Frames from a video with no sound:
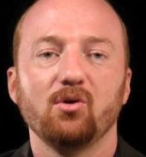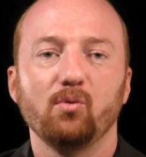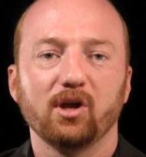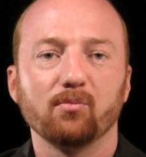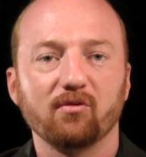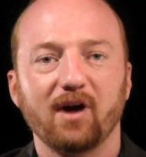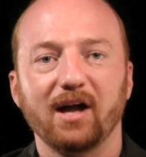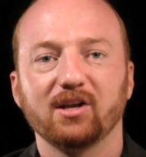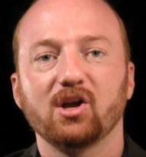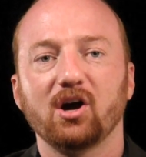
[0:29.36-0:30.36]
We can
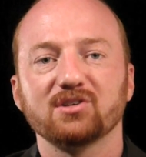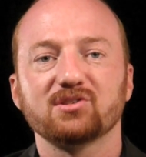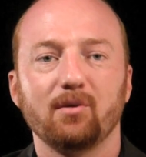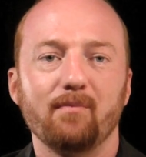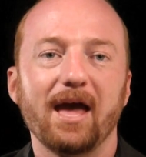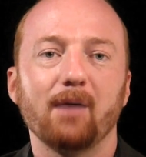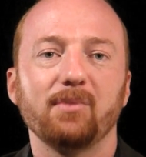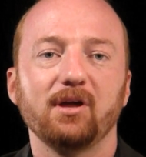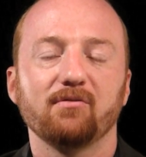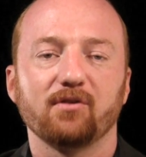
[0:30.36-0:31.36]
provide custom
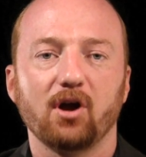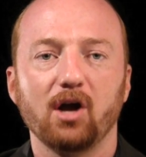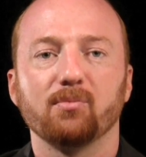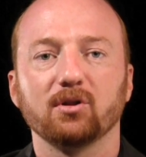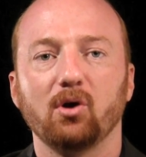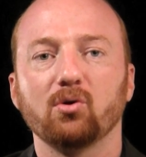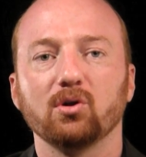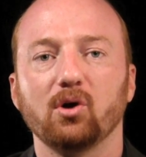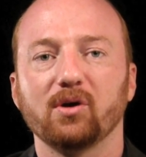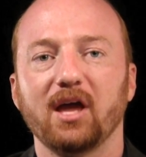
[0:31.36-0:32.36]
mapping for
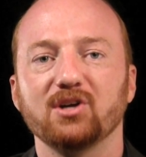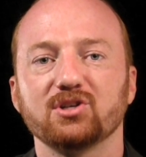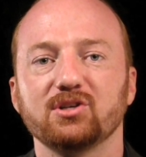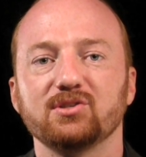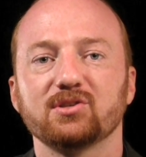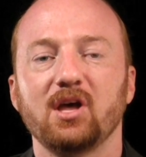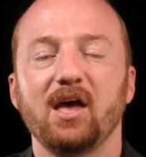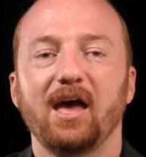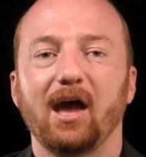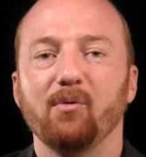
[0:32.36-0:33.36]
hyperlocal locations
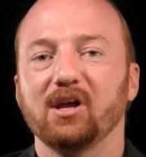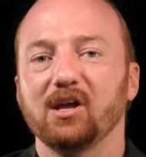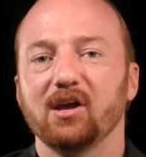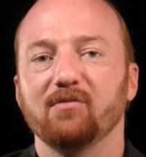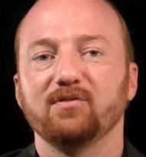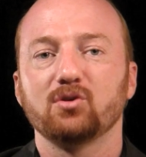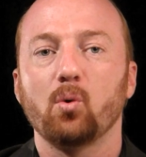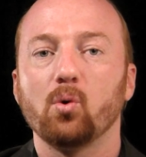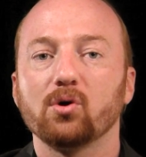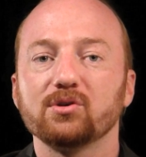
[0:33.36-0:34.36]
and we can give
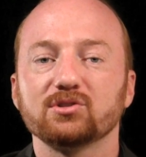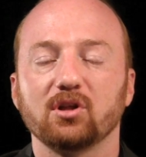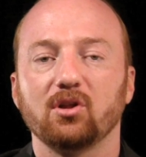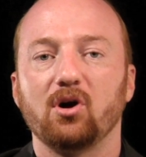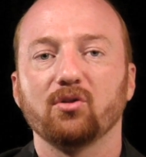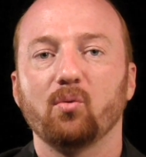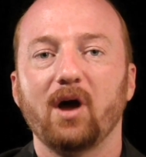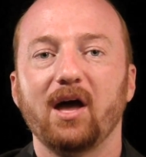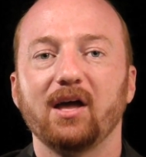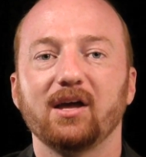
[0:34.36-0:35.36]
tours along the
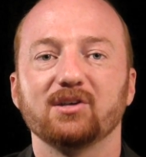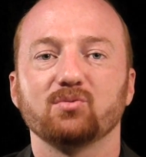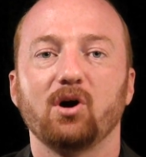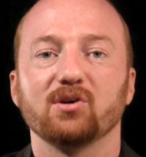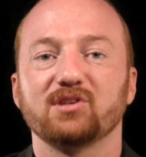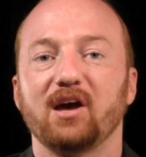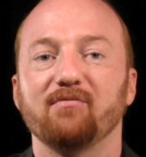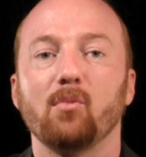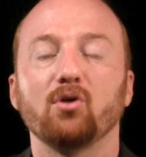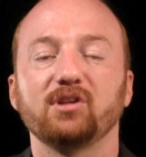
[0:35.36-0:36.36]
way as well as
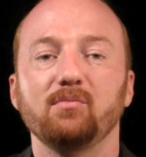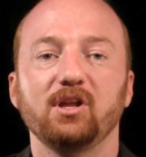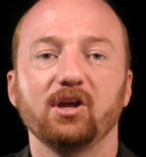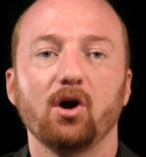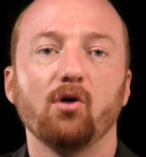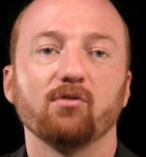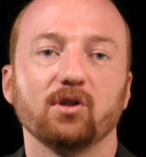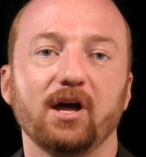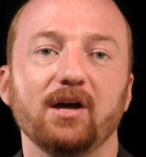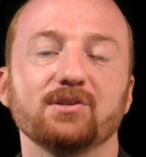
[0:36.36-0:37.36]
have multimedia
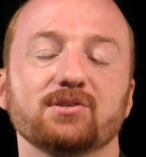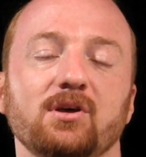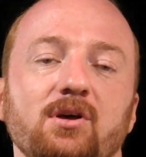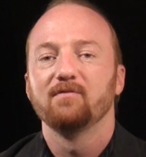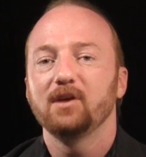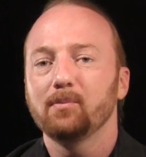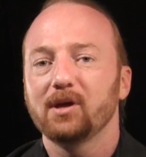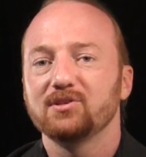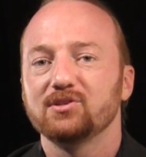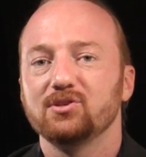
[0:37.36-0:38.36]
overlays.
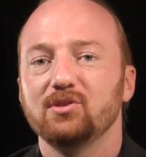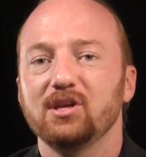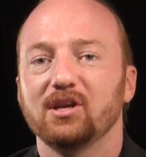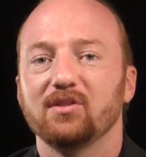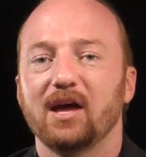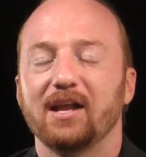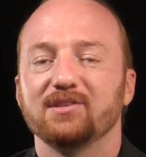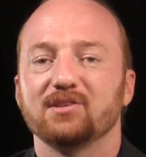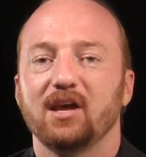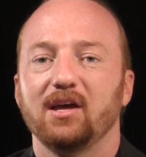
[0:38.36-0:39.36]
ViaPlace is unique in that
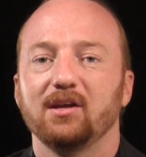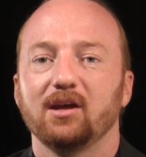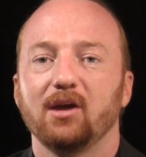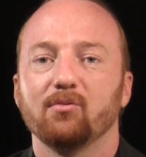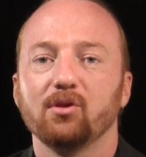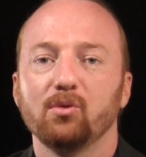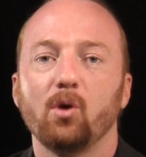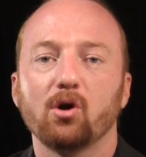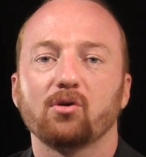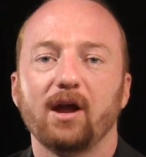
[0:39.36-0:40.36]
it's a, a really
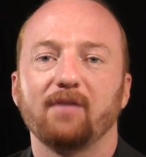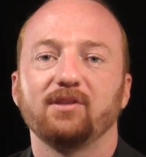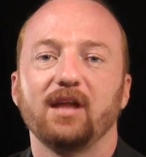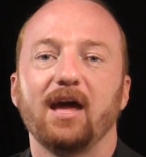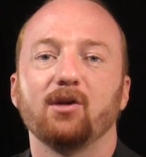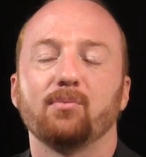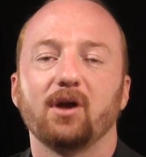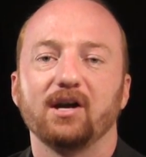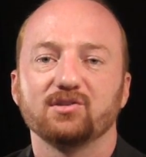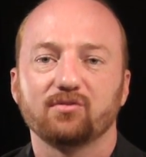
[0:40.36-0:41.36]
well-crafted
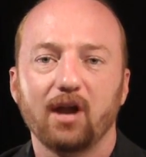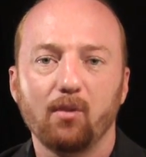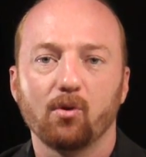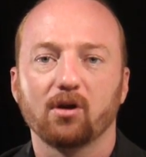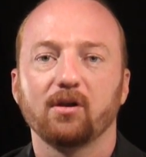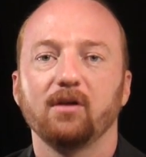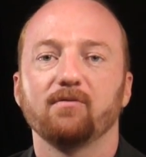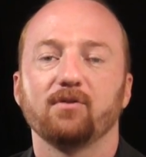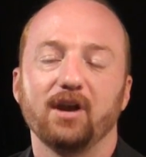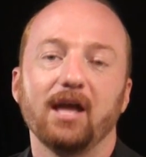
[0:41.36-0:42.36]
enterprise framework
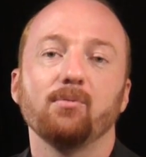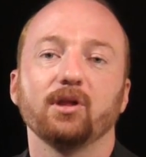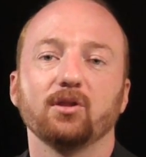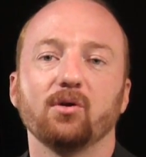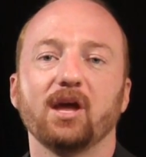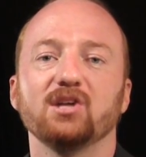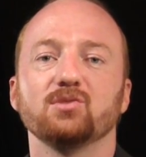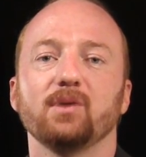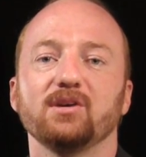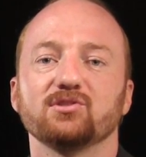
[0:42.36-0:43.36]
for enabling
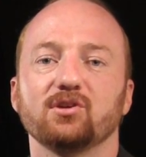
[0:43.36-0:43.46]
location-based